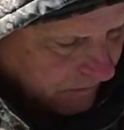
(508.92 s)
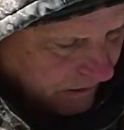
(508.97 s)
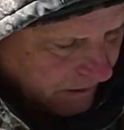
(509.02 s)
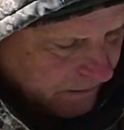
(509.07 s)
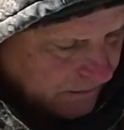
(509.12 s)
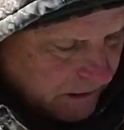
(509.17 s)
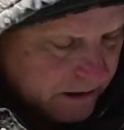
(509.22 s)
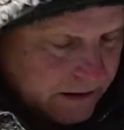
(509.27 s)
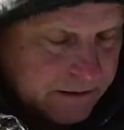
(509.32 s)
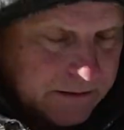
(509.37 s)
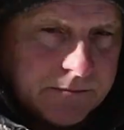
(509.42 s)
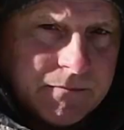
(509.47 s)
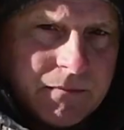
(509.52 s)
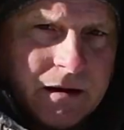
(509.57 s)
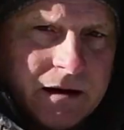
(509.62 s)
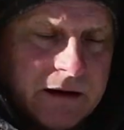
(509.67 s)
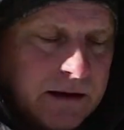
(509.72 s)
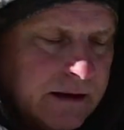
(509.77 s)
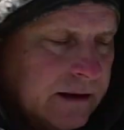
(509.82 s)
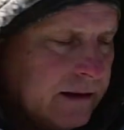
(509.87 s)

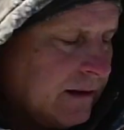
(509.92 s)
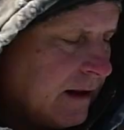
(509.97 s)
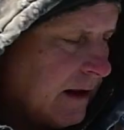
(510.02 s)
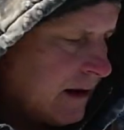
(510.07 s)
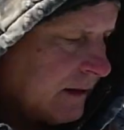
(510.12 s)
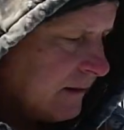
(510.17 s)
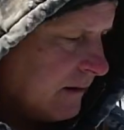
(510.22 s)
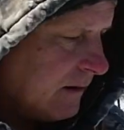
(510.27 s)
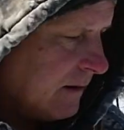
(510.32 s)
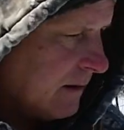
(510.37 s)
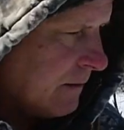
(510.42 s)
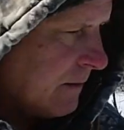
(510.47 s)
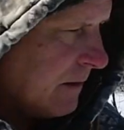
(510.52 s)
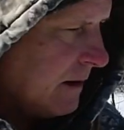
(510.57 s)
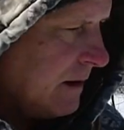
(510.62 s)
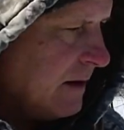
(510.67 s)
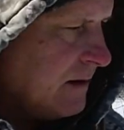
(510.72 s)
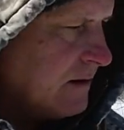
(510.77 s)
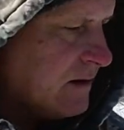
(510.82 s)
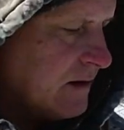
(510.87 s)
leg locks
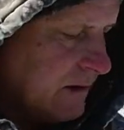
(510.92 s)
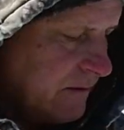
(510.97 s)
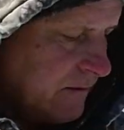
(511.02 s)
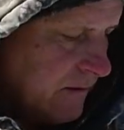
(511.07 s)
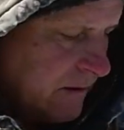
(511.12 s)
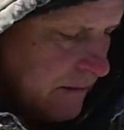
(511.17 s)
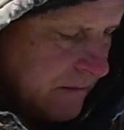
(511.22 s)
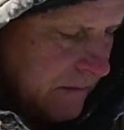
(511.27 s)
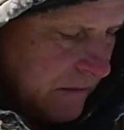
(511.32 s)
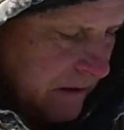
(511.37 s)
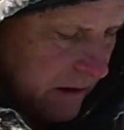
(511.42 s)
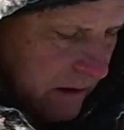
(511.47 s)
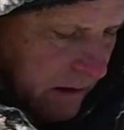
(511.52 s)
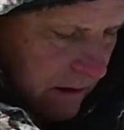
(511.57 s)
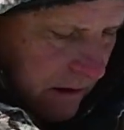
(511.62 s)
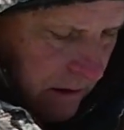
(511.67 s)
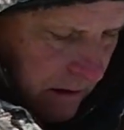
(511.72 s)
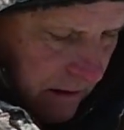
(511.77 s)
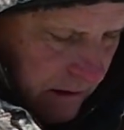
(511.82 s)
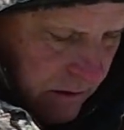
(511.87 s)
already just from
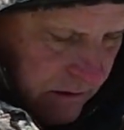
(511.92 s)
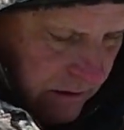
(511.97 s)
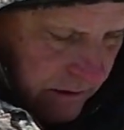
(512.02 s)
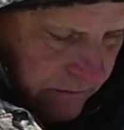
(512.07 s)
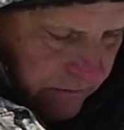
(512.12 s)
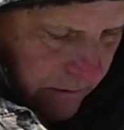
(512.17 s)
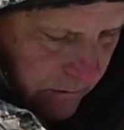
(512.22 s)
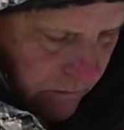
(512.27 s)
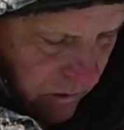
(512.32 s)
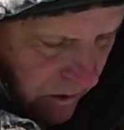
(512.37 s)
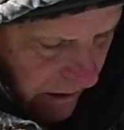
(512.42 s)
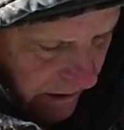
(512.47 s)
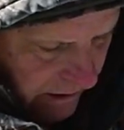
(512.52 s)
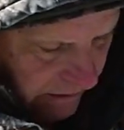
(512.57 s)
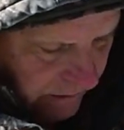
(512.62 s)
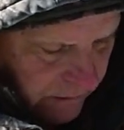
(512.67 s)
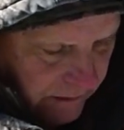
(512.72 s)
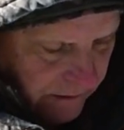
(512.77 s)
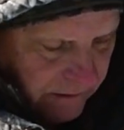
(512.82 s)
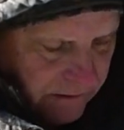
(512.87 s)
when I
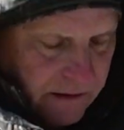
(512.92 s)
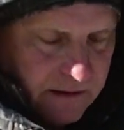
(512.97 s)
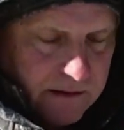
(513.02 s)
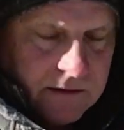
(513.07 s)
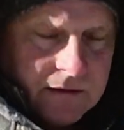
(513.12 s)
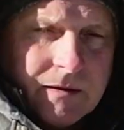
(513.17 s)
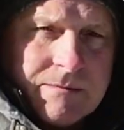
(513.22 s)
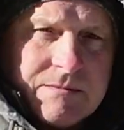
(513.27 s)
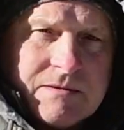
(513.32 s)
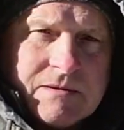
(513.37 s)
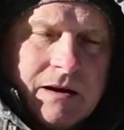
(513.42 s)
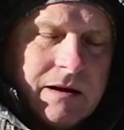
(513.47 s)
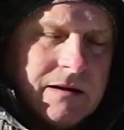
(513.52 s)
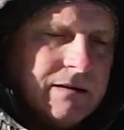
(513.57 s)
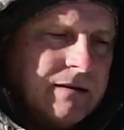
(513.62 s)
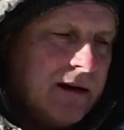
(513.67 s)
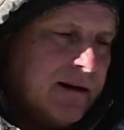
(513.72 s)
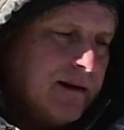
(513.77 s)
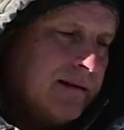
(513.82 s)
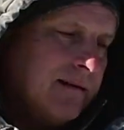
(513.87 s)
twist things
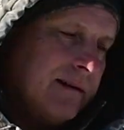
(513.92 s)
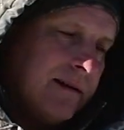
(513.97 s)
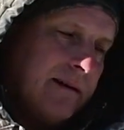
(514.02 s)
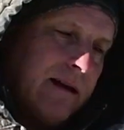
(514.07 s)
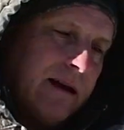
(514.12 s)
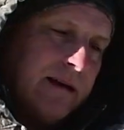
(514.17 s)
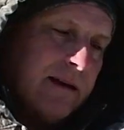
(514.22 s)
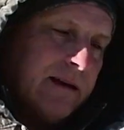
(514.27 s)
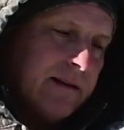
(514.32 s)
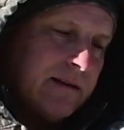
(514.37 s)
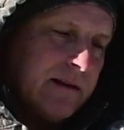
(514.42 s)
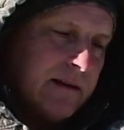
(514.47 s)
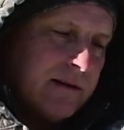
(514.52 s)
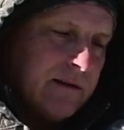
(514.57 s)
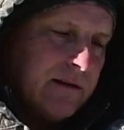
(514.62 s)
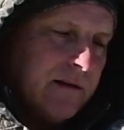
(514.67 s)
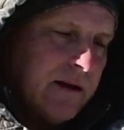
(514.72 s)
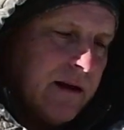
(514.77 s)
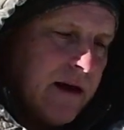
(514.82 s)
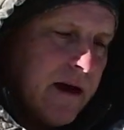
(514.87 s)
upside down, and I guess
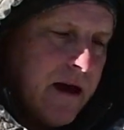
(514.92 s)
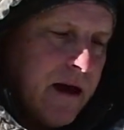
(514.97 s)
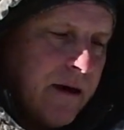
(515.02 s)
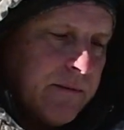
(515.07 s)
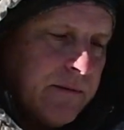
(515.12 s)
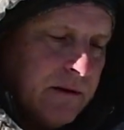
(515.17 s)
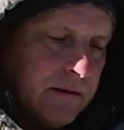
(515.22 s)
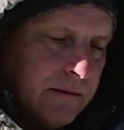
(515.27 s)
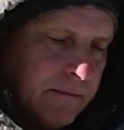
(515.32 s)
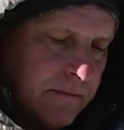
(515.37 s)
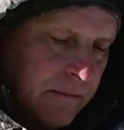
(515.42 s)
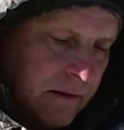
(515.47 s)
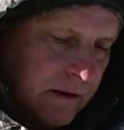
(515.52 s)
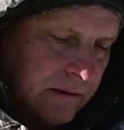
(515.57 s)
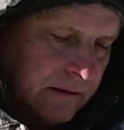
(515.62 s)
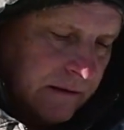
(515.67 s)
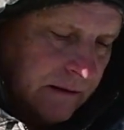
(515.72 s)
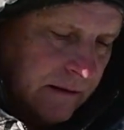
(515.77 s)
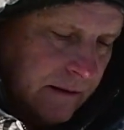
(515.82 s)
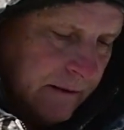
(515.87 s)
that's going to happen.
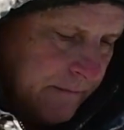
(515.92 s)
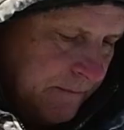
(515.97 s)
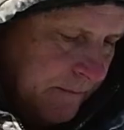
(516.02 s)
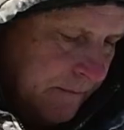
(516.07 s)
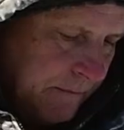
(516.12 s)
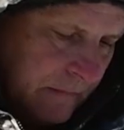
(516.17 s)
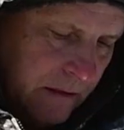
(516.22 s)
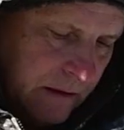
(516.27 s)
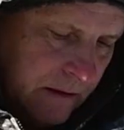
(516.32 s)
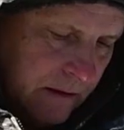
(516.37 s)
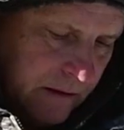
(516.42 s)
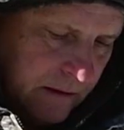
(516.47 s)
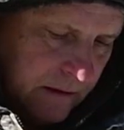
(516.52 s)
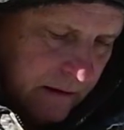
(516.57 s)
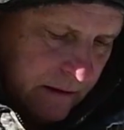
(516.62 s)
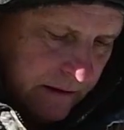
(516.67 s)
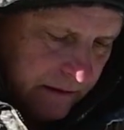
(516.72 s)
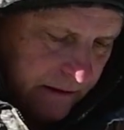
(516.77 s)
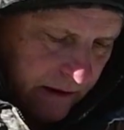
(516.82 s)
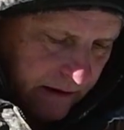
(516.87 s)
But
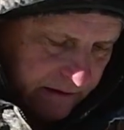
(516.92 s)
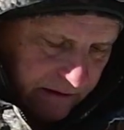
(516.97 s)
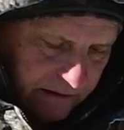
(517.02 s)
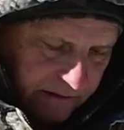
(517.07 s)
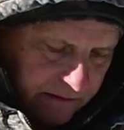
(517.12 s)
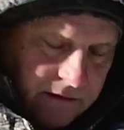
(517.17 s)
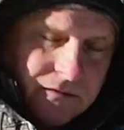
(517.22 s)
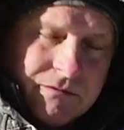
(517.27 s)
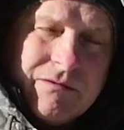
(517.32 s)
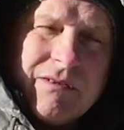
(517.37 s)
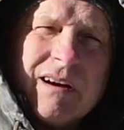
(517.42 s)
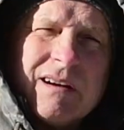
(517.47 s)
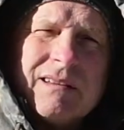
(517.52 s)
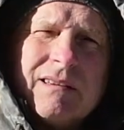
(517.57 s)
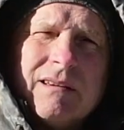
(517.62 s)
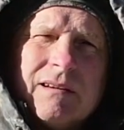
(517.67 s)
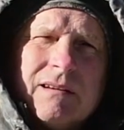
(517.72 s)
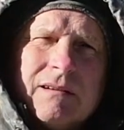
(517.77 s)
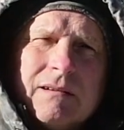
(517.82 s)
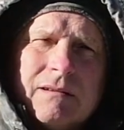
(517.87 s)
that doesn't affect
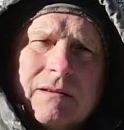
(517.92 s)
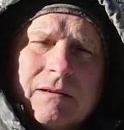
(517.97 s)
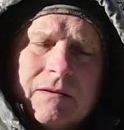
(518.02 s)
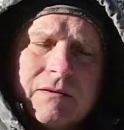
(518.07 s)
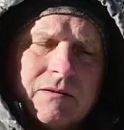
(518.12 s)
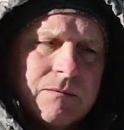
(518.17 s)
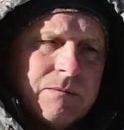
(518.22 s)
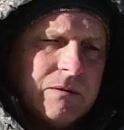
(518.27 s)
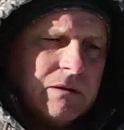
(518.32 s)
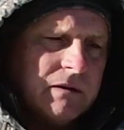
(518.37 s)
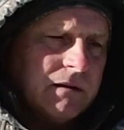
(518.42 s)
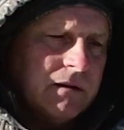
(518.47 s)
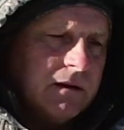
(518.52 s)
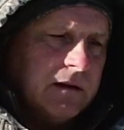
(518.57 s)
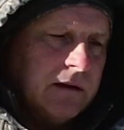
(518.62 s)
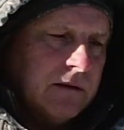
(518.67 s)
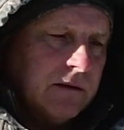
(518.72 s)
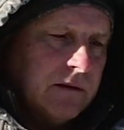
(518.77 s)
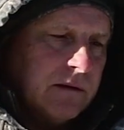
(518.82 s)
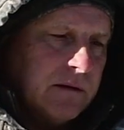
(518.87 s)
the
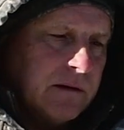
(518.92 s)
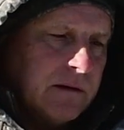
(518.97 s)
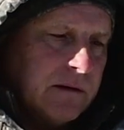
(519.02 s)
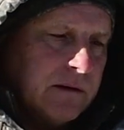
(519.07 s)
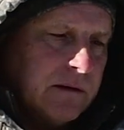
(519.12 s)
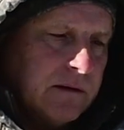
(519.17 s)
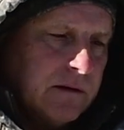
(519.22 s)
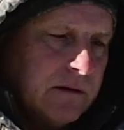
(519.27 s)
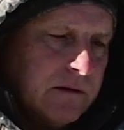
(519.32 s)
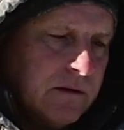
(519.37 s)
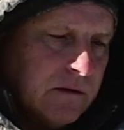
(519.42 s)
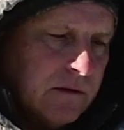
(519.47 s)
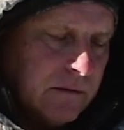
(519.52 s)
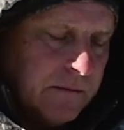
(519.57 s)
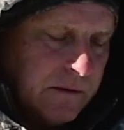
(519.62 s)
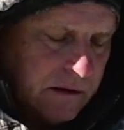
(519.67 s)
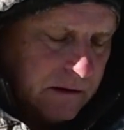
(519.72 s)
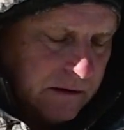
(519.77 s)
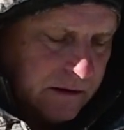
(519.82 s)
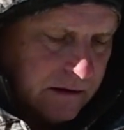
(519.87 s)
stability or the
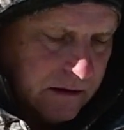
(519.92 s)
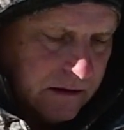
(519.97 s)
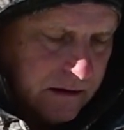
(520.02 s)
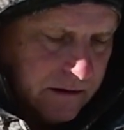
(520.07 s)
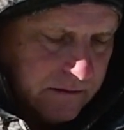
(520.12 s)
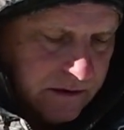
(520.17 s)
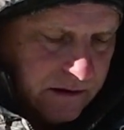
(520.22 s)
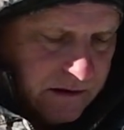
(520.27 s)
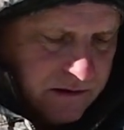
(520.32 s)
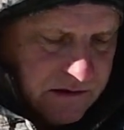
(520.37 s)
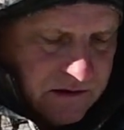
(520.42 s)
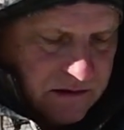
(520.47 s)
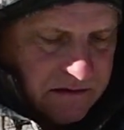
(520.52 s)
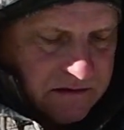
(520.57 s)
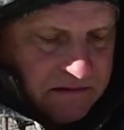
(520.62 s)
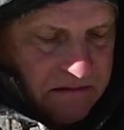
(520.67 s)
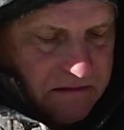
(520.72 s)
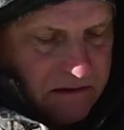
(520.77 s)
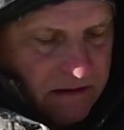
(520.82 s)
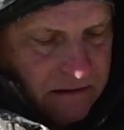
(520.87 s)
durability of it. It's
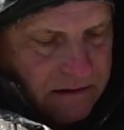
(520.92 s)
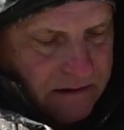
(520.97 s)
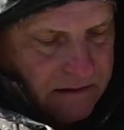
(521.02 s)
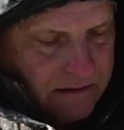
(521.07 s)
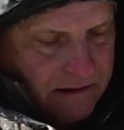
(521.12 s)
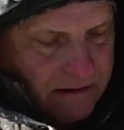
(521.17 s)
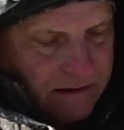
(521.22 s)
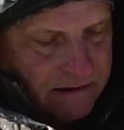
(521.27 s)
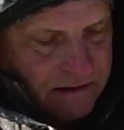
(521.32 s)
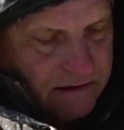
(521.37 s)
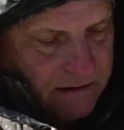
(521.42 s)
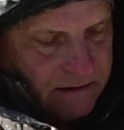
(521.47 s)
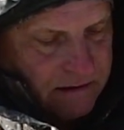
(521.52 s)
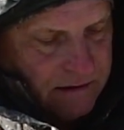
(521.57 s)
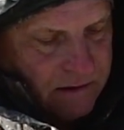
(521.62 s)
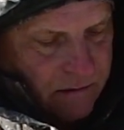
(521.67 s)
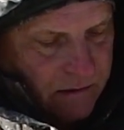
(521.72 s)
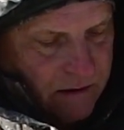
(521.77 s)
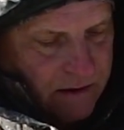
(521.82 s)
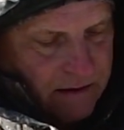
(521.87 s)
just
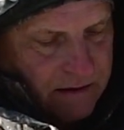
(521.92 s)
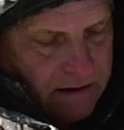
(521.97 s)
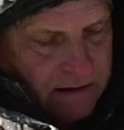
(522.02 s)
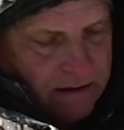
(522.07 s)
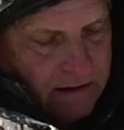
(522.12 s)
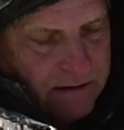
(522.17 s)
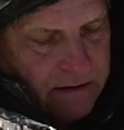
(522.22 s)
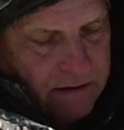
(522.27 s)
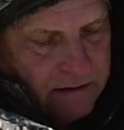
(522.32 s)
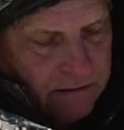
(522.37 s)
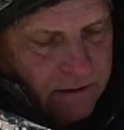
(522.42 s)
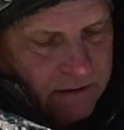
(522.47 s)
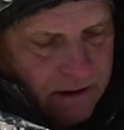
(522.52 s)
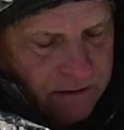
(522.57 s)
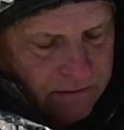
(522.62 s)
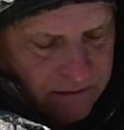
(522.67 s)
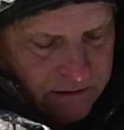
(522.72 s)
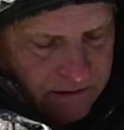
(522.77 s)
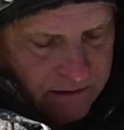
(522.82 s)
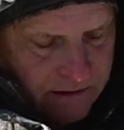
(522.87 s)
the way that it is when
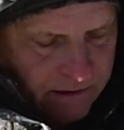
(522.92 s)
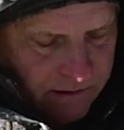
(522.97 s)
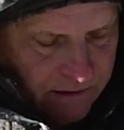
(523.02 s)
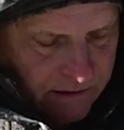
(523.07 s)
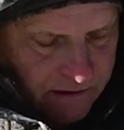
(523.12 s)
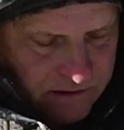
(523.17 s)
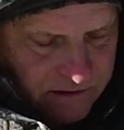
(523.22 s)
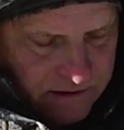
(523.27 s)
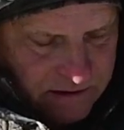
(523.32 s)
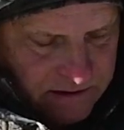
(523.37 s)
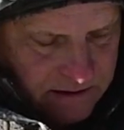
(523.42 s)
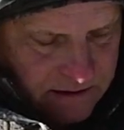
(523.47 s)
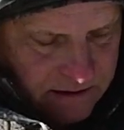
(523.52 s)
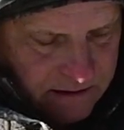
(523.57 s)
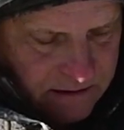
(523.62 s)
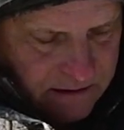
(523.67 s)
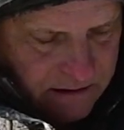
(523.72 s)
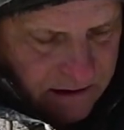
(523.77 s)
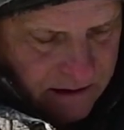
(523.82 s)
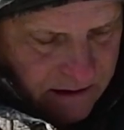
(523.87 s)
everything crunches
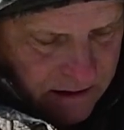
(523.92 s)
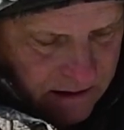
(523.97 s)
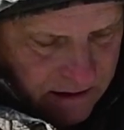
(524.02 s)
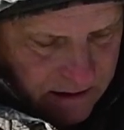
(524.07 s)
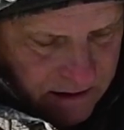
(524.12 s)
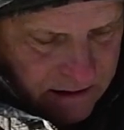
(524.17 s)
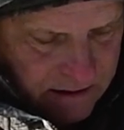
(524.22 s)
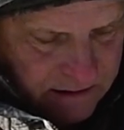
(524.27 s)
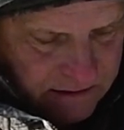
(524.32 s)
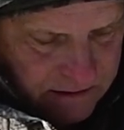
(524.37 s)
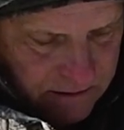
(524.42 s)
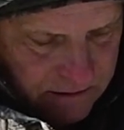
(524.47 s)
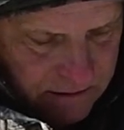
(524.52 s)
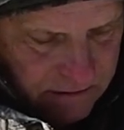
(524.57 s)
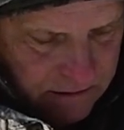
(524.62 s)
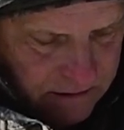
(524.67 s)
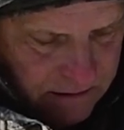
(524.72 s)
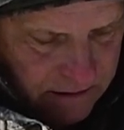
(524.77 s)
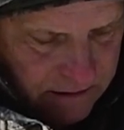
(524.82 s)
in. So